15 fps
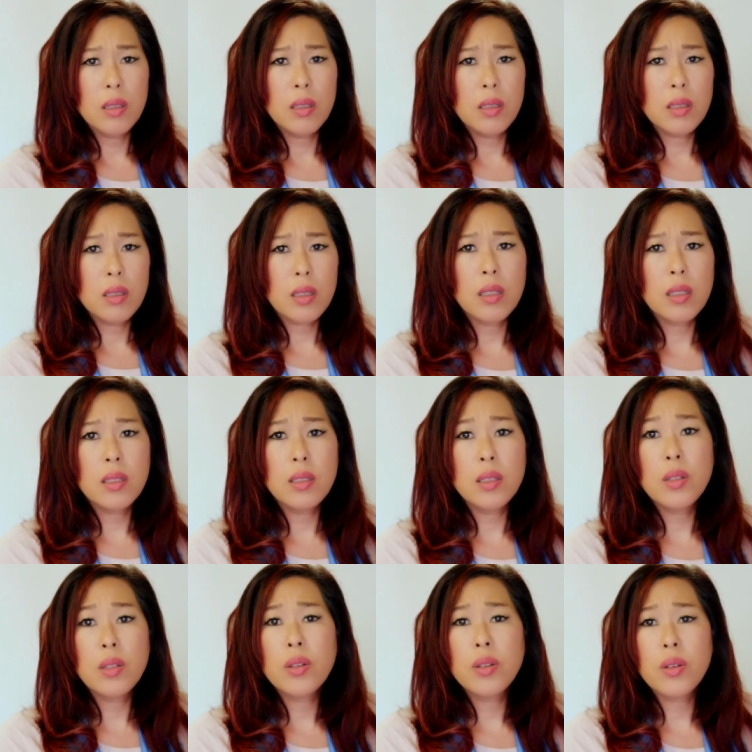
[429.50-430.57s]
To
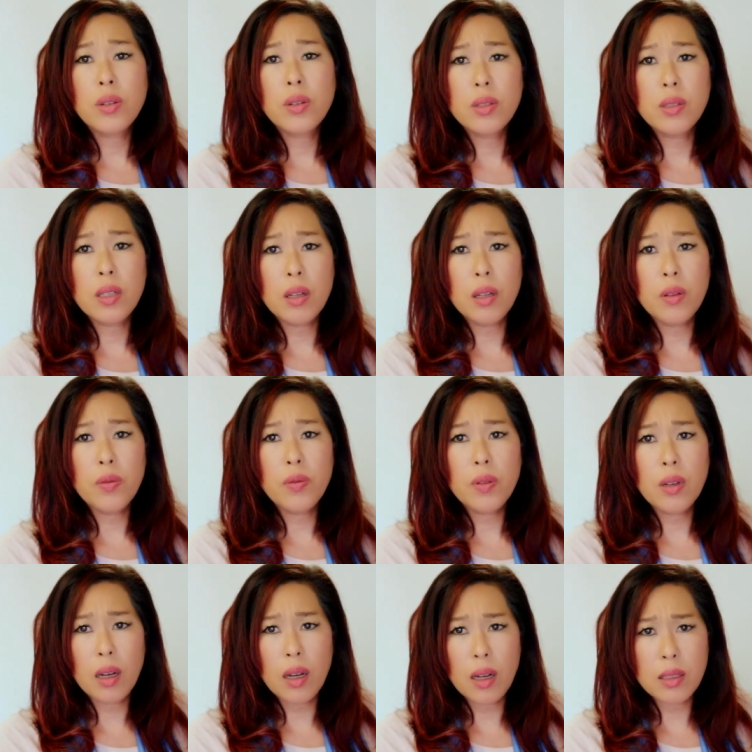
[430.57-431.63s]
consider
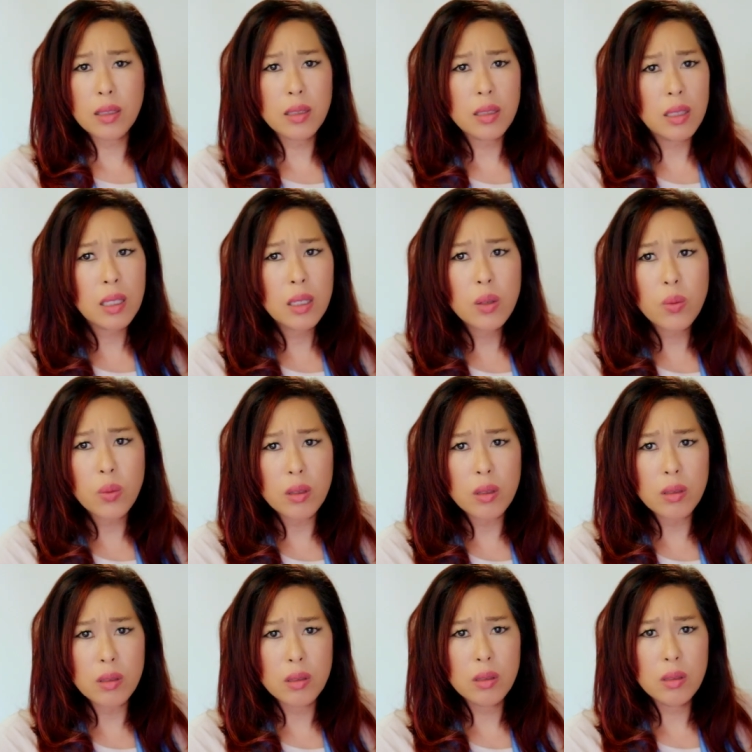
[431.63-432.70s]
yourself God's
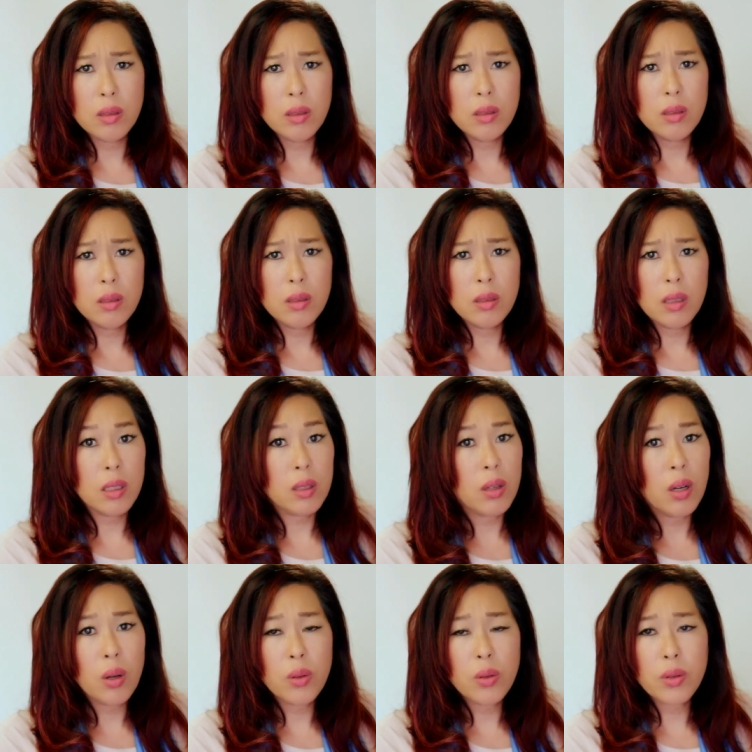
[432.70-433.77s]
equal and
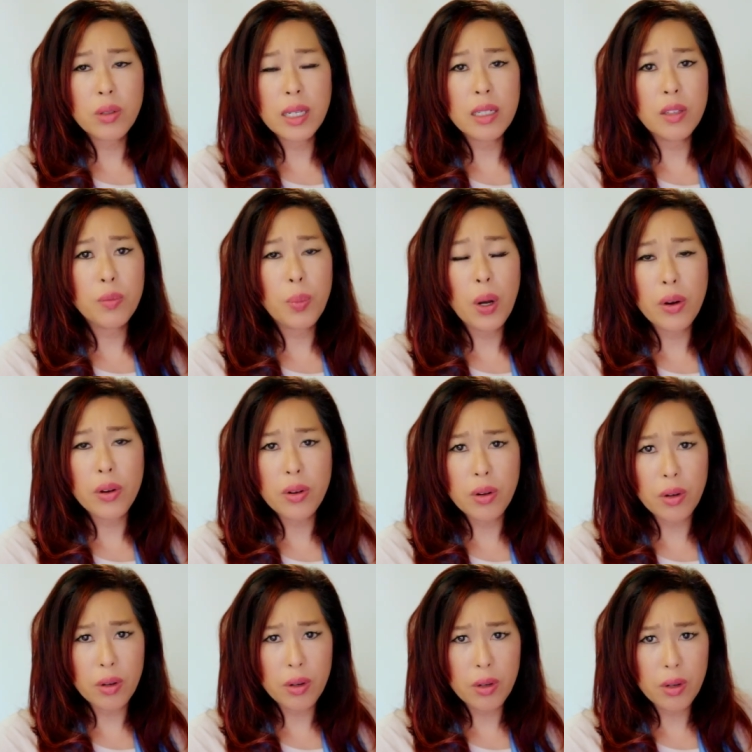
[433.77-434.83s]
co-creative
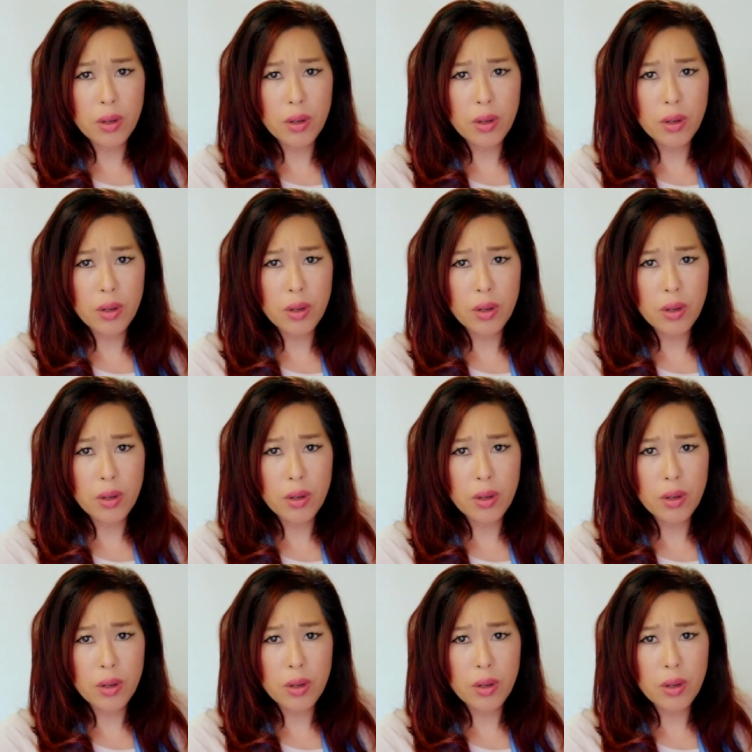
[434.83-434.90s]
partner.